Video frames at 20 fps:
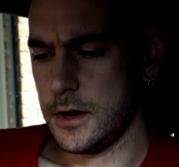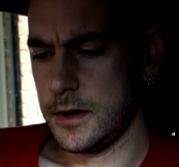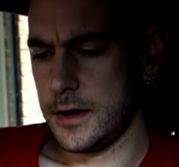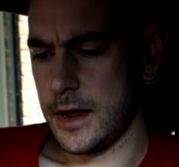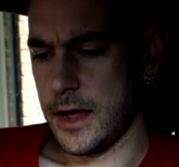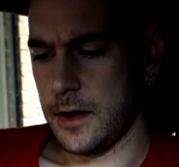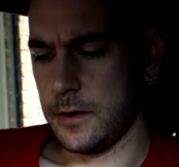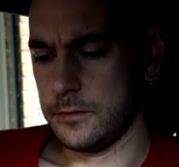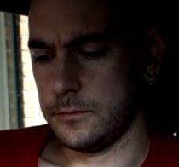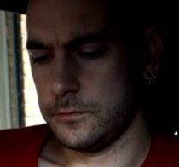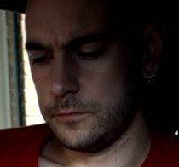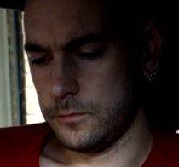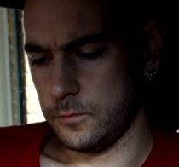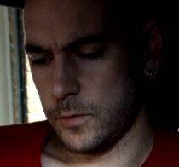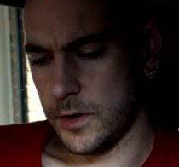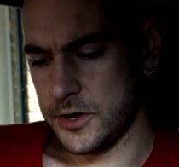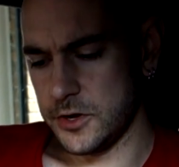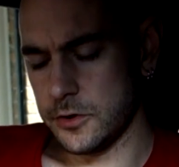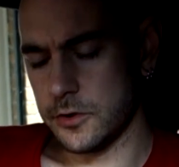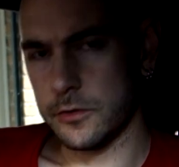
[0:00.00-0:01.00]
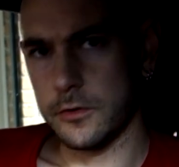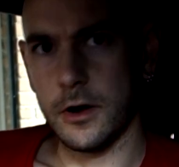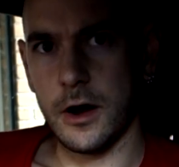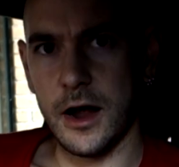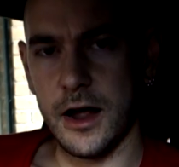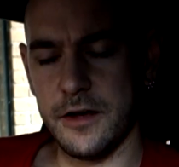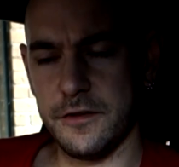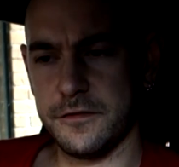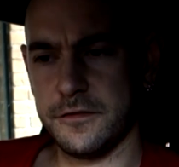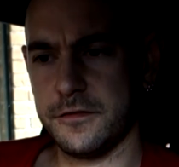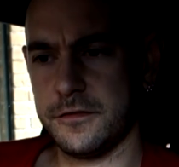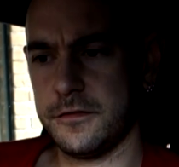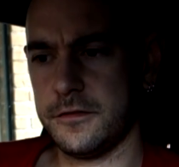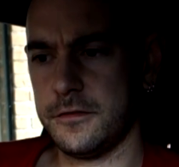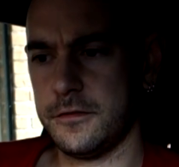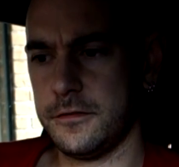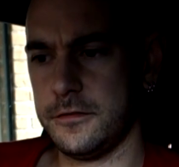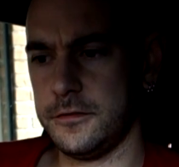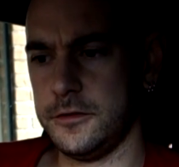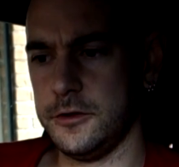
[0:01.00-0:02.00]
Now, when you
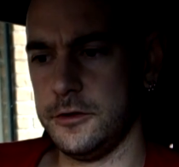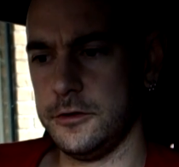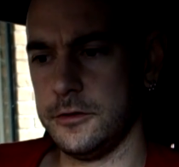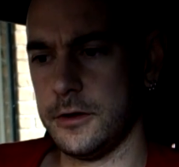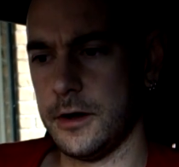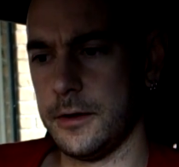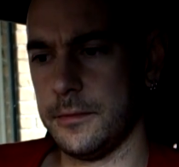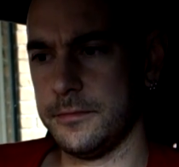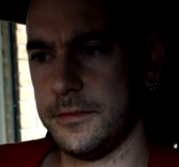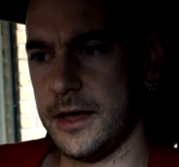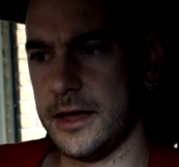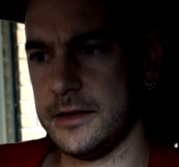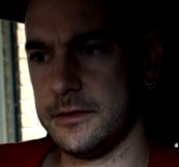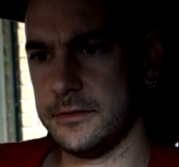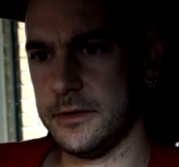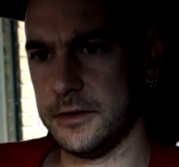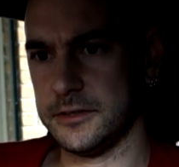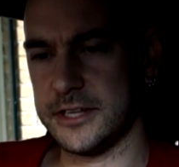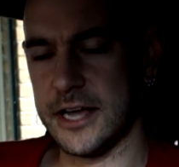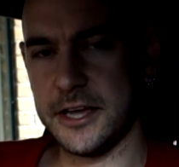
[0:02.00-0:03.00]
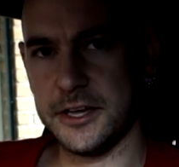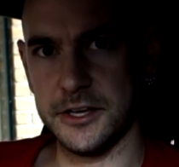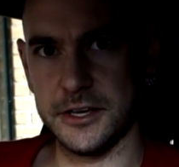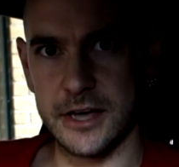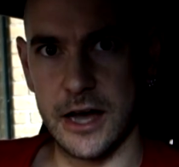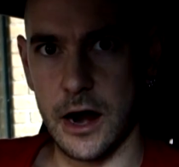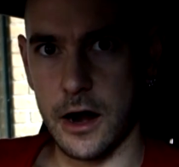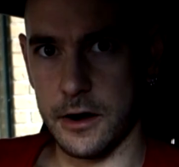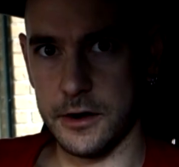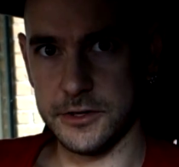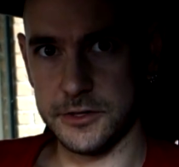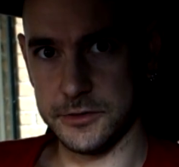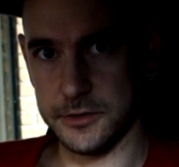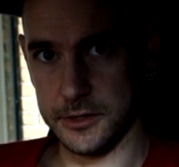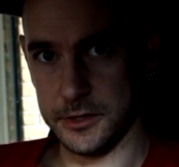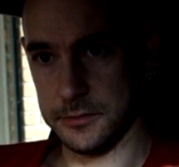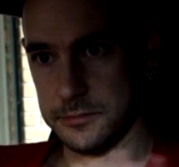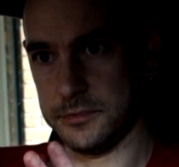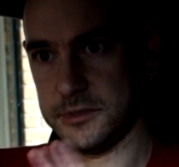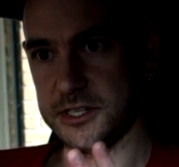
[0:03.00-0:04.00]
arrive, they'll take your car into
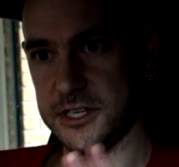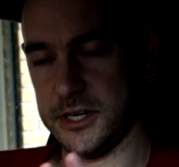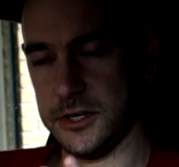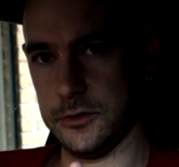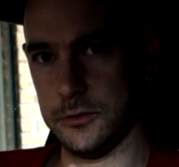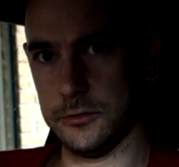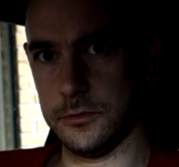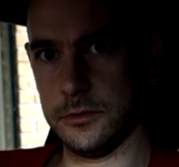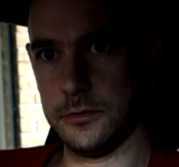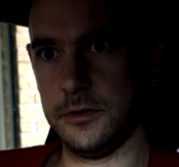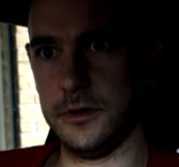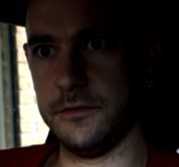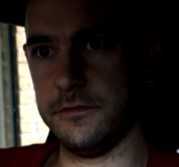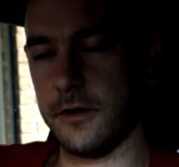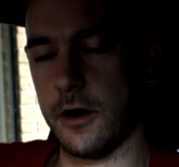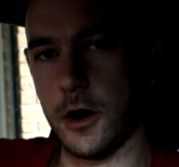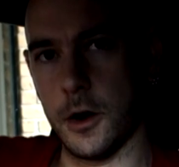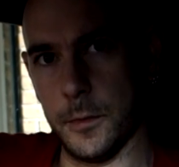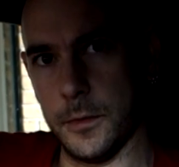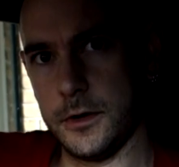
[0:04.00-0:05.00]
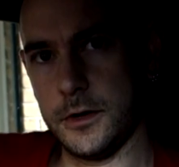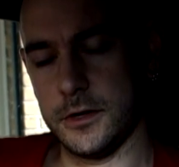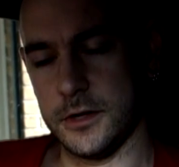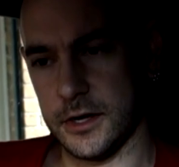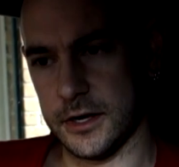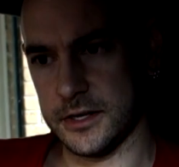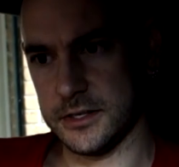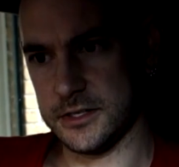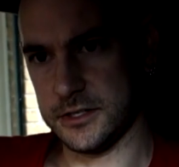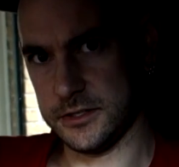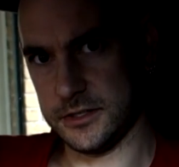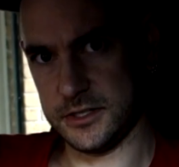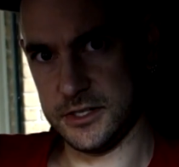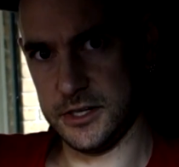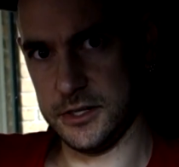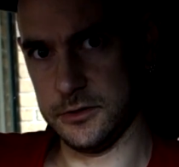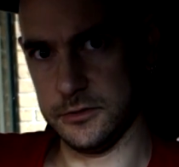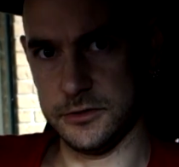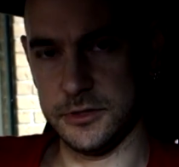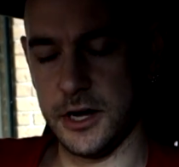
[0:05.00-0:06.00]
a sealed environment, like a
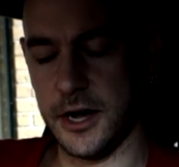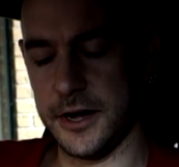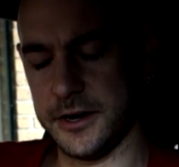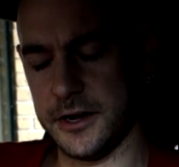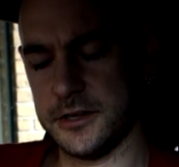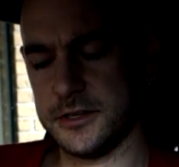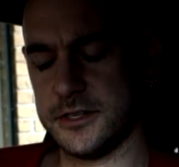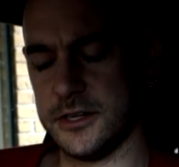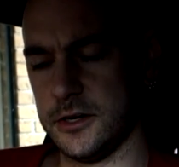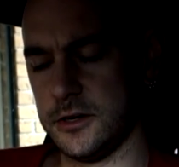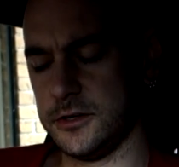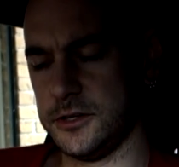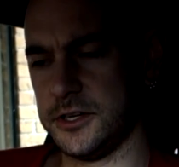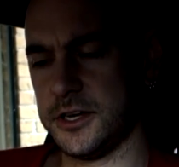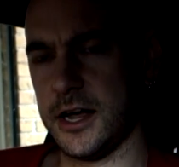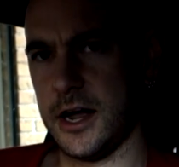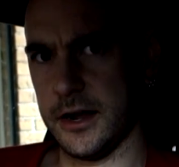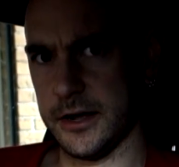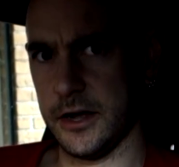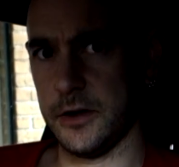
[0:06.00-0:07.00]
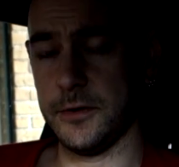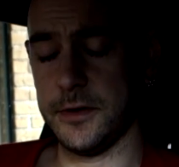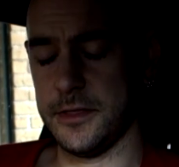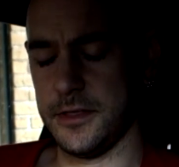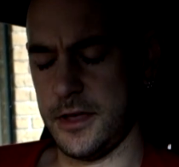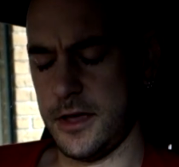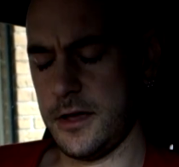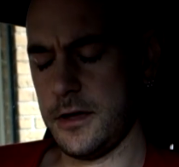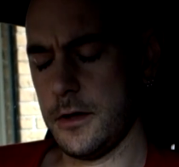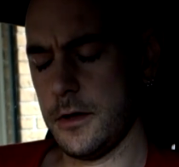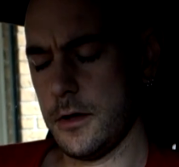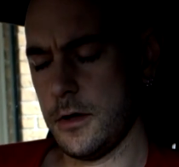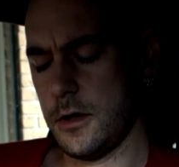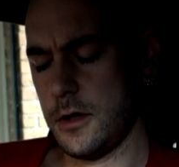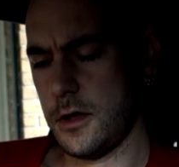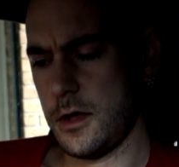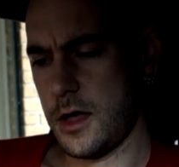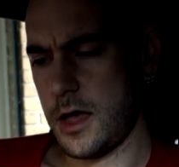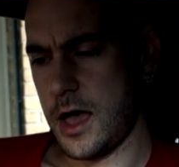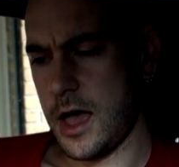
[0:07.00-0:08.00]
sealed dyno cell. You can't go in there,
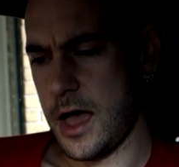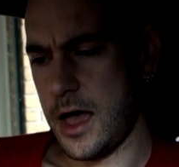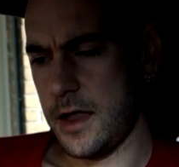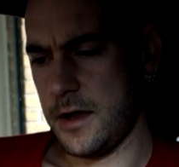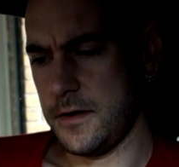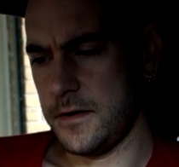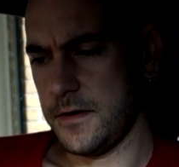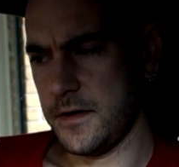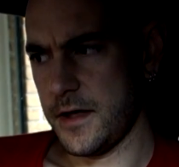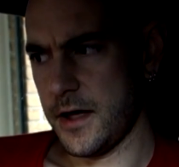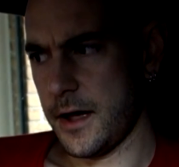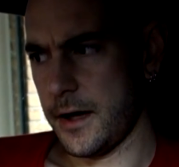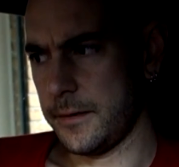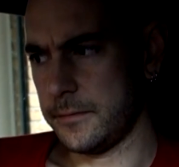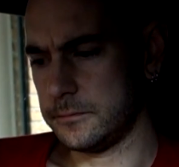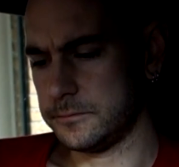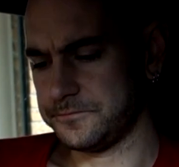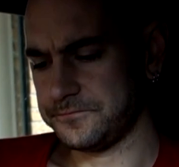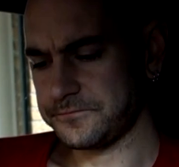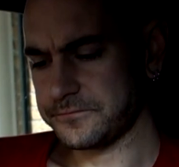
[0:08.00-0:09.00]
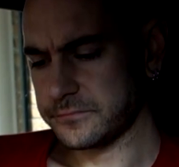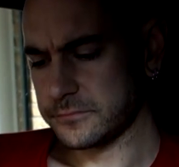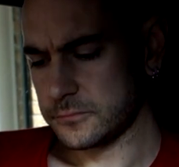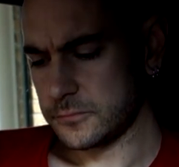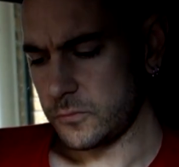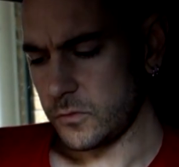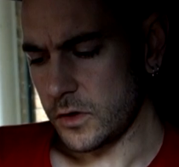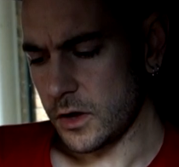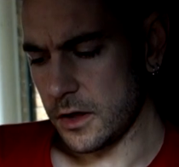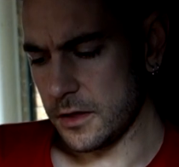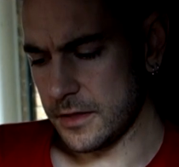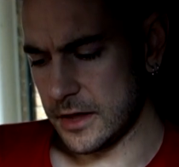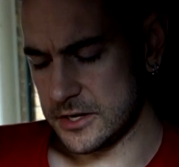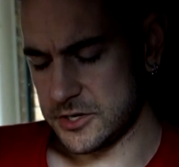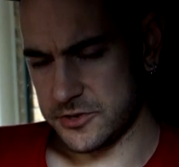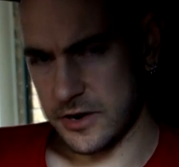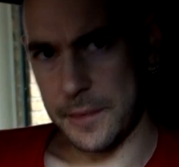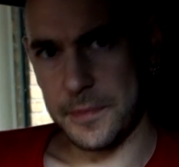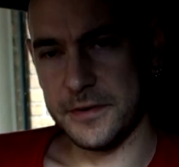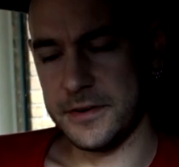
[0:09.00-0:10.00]
and
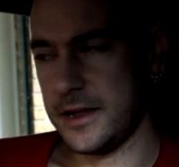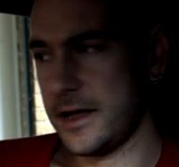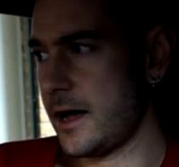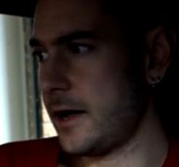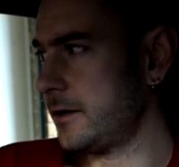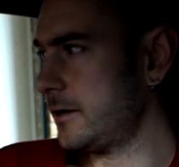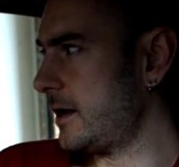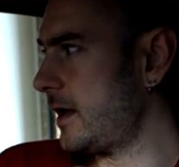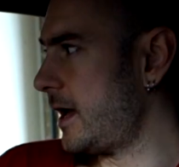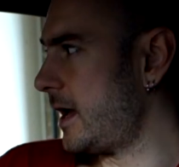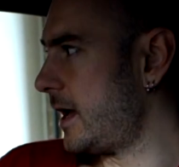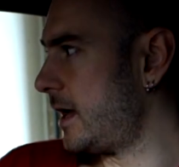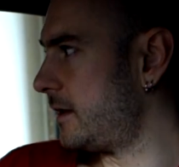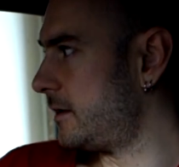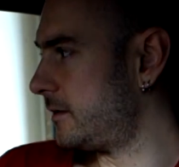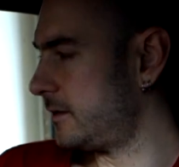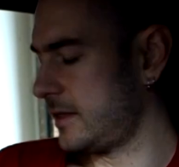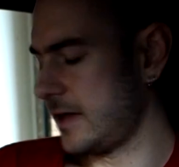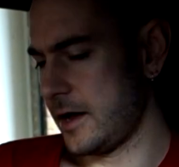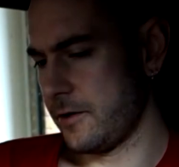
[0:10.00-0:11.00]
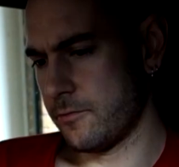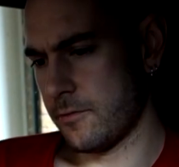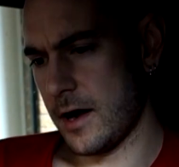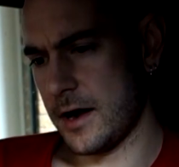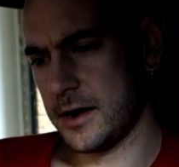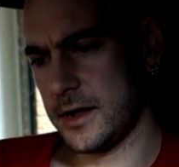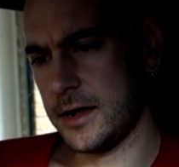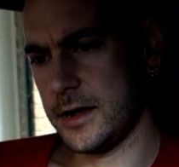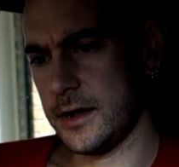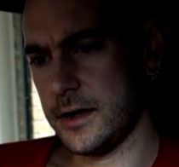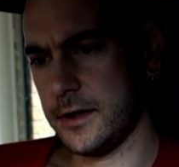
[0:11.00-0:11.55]
strap it down, and they run